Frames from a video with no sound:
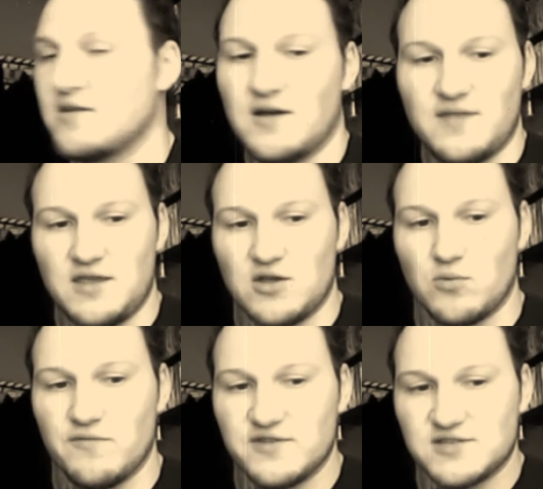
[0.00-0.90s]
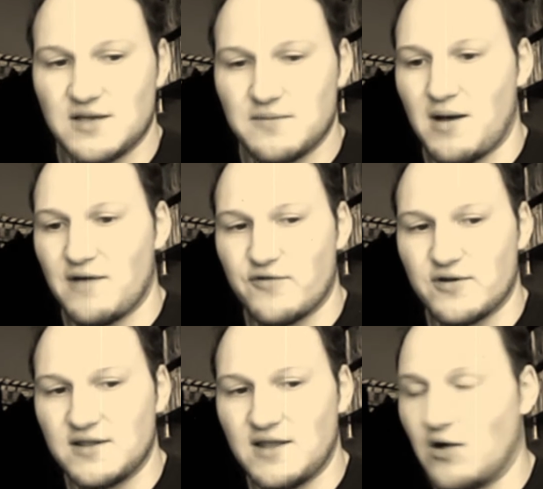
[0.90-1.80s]
And then you come and visit my
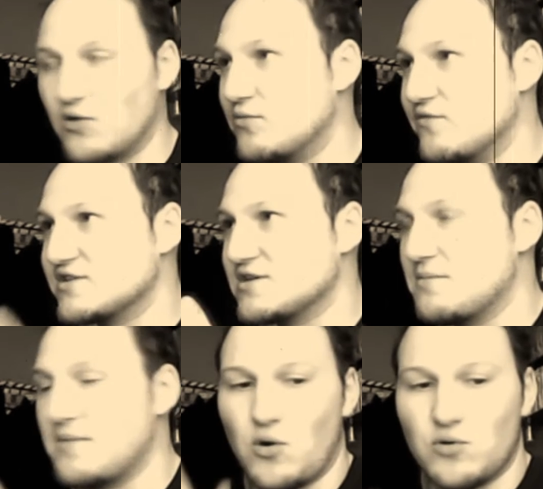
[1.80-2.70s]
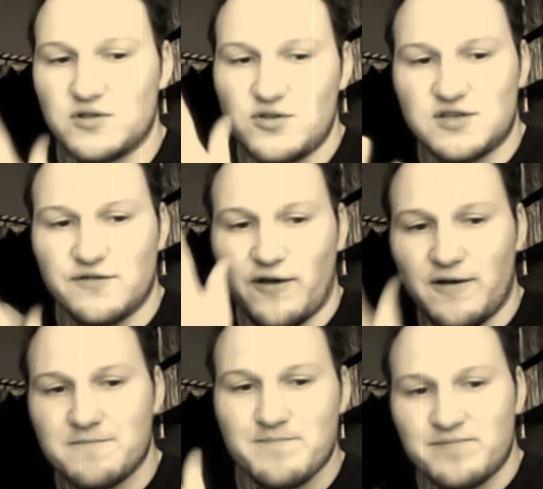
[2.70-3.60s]
friend in hell. Come and visit me, old Lucifer.
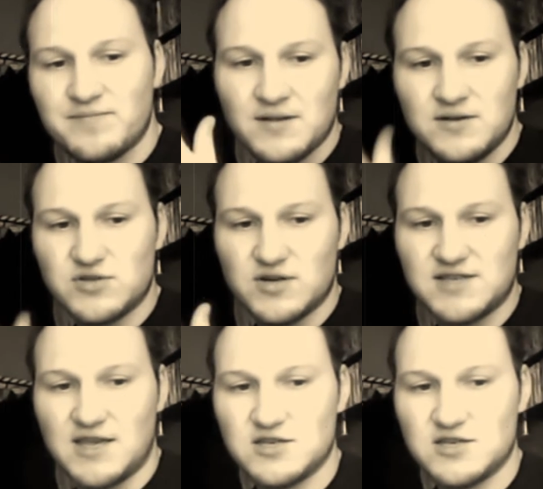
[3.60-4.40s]
He's going to take your